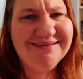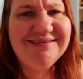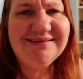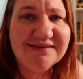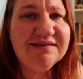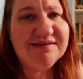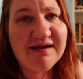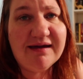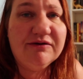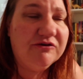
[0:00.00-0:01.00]
this is a
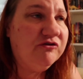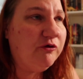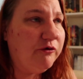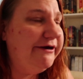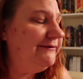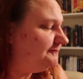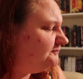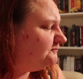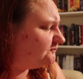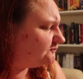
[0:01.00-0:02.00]
standard story.
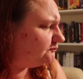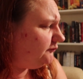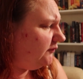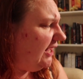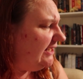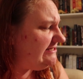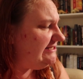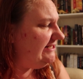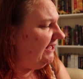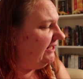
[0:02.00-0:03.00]
I
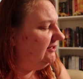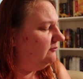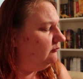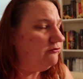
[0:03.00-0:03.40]
did end up